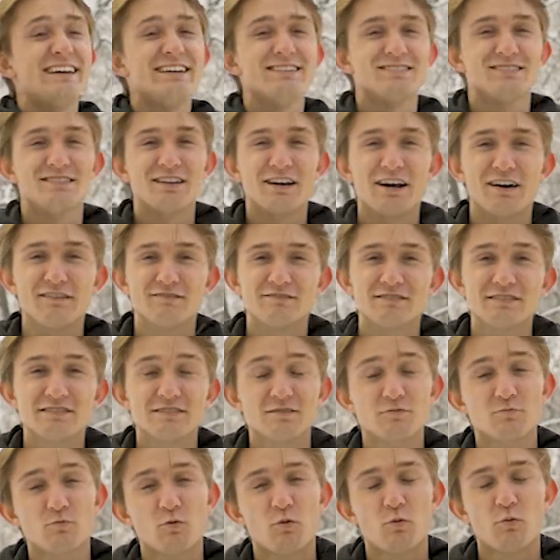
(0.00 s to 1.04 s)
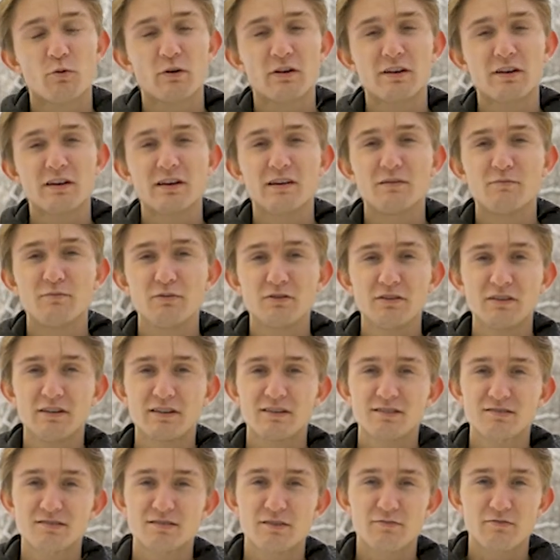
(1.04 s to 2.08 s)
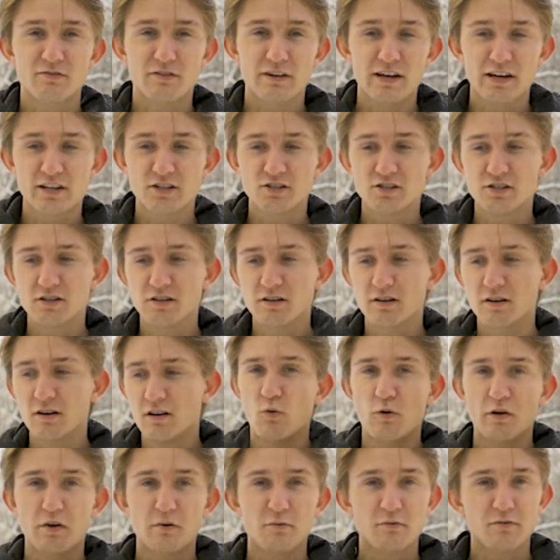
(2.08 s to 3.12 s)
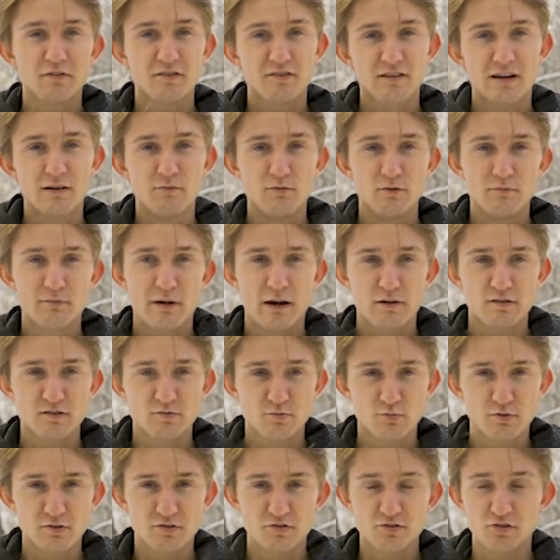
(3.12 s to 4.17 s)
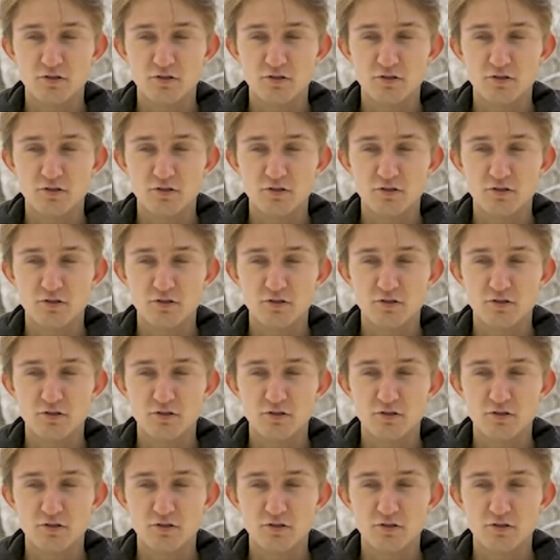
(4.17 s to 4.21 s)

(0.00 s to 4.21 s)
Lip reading: is the off season, we're working and building on stuff for next year, working with the Tom Wood Powersports